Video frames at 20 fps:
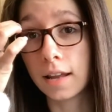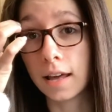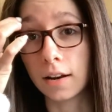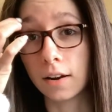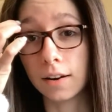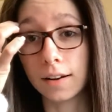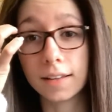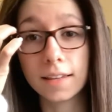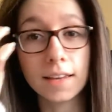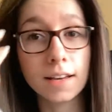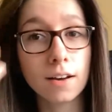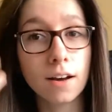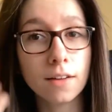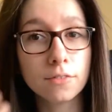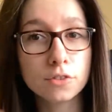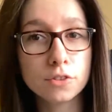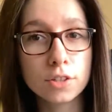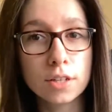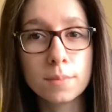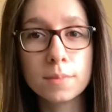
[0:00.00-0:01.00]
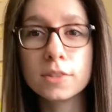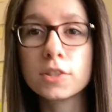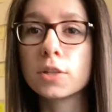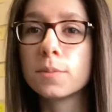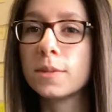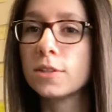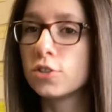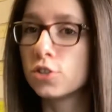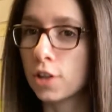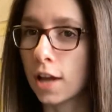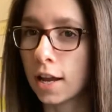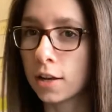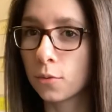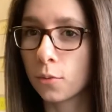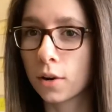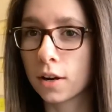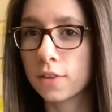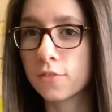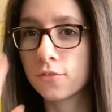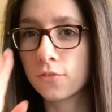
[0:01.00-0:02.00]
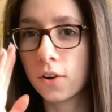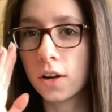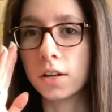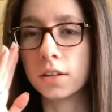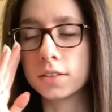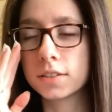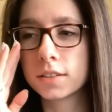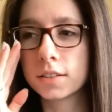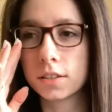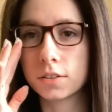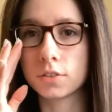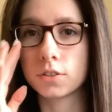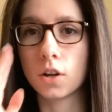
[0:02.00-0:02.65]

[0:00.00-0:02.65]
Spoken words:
and our kickoff stream is going to be January 1st.